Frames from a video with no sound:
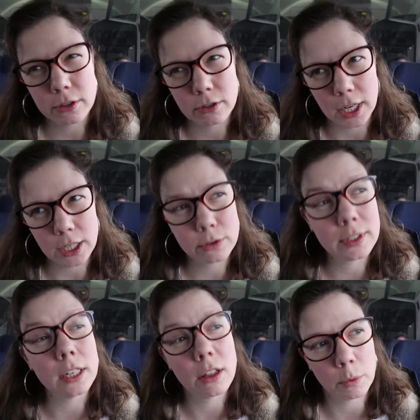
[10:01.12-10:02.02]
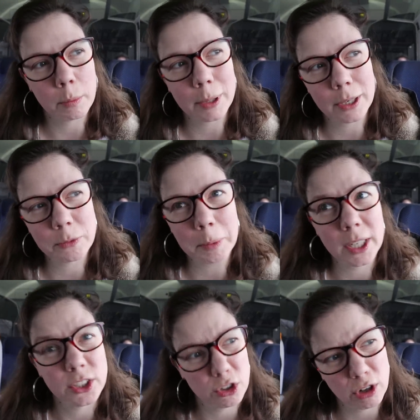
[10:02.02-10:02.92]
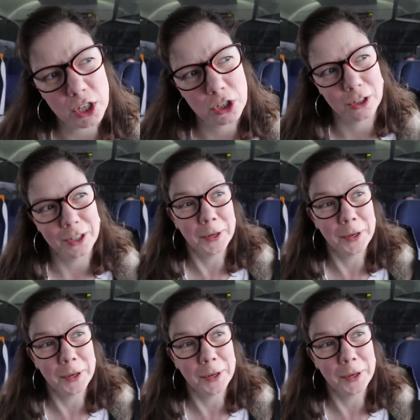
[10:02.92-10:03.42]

of the train, you'll see another one pass by. It's a great shot.